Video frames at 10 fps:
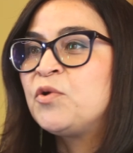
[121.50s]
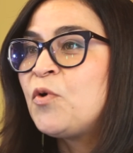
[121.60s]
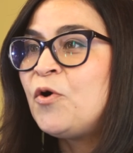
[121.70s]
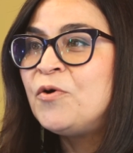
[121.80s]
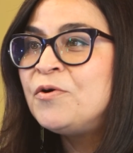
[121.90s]

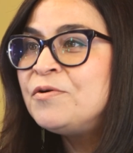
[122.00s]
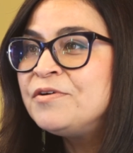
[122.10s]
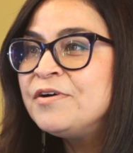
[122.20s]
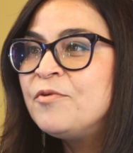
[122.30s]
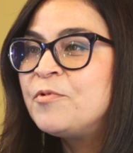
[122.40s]

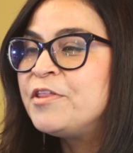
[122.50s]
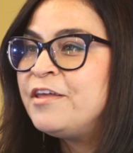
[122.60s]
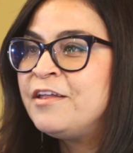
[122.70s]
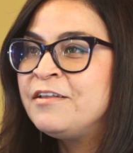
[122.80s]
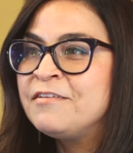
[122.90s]
role
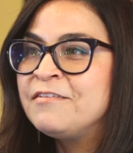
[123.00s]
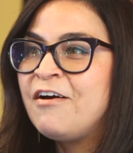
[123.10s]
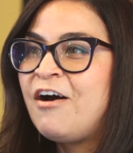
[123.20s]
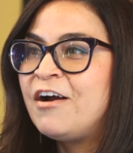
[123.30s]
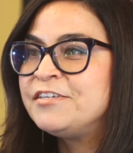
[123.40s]
within
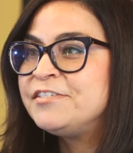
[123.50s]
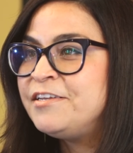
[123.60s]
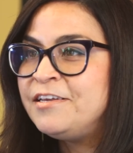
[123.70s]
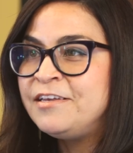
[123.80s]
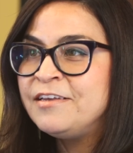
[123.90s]
our
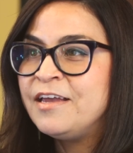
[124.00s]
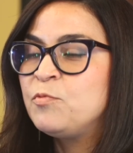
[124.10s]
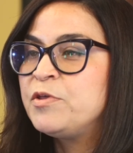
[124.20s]
city and